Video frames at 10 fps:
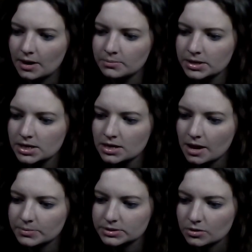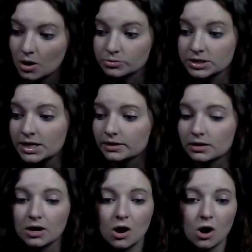How many episodes? Oh, 10.
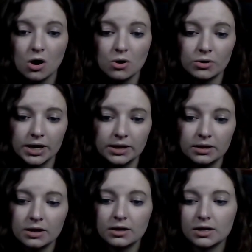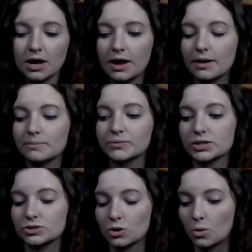Oh, okay.
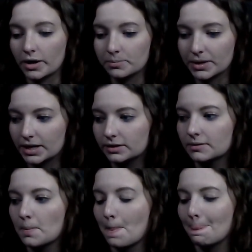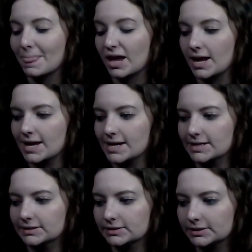So quite a bit.
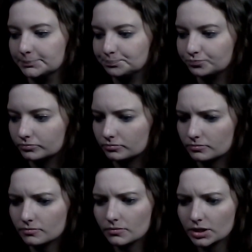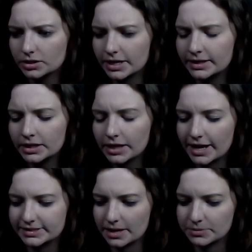And in the
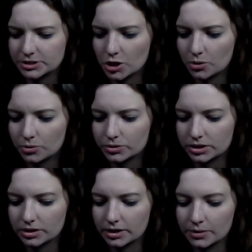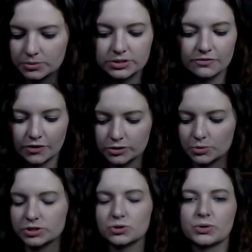last episode, it was the first
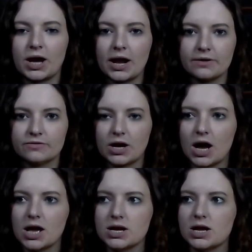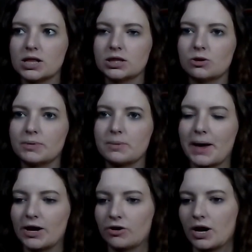one, so we kind of got a little bit of
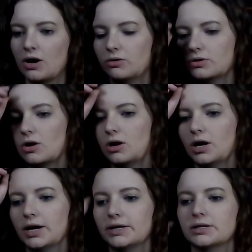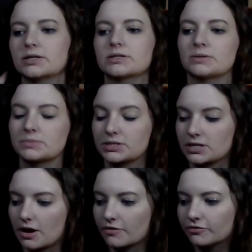background on some
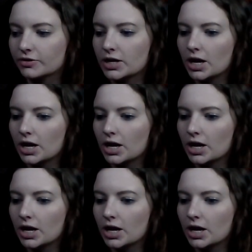stuff.